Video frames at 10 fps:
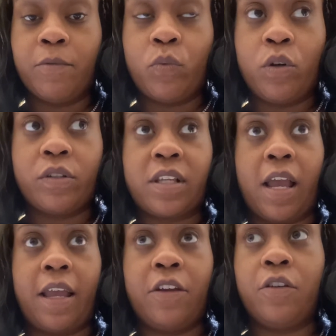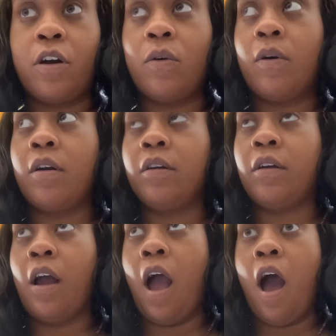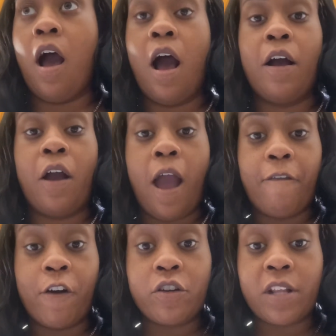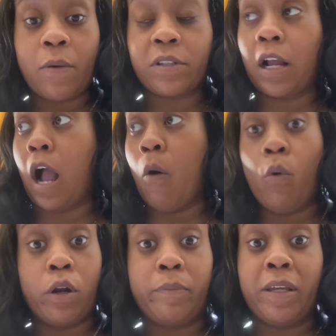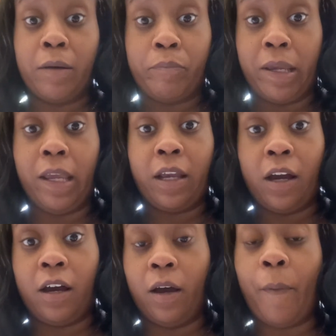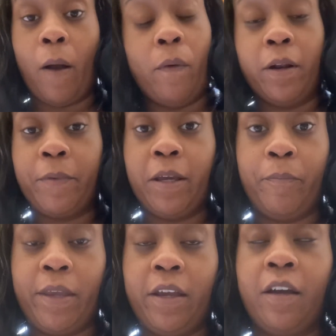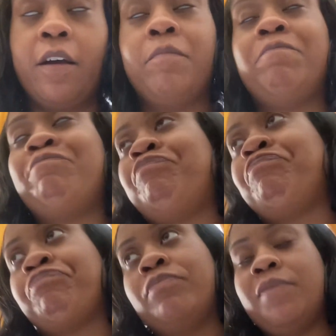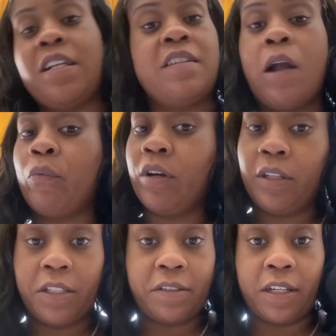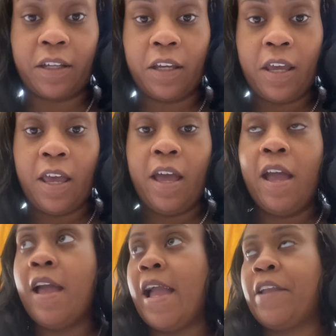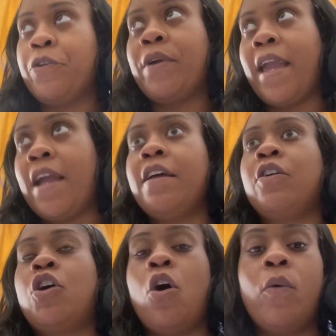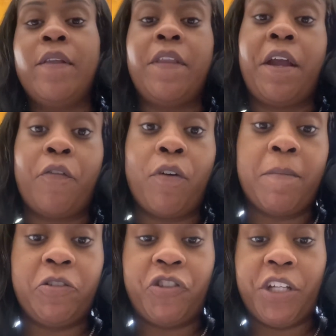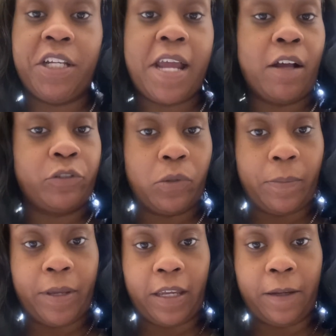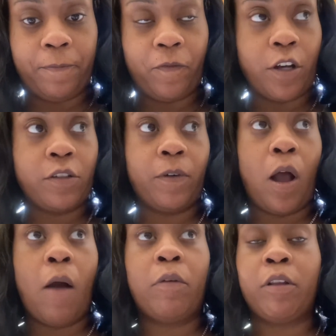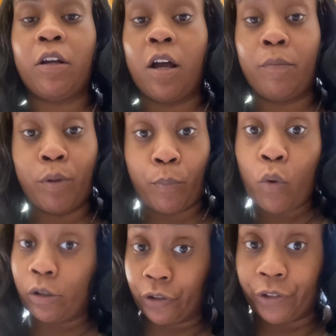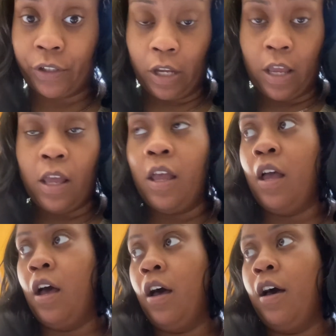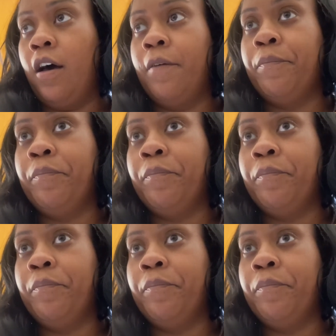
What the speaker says: we'll say, you know, I at first I was like, I want to be a B cup. I want to be a B cup. That's not realistic. And you can't go in there from a G down to a B. First of all, I would look unproportioned. And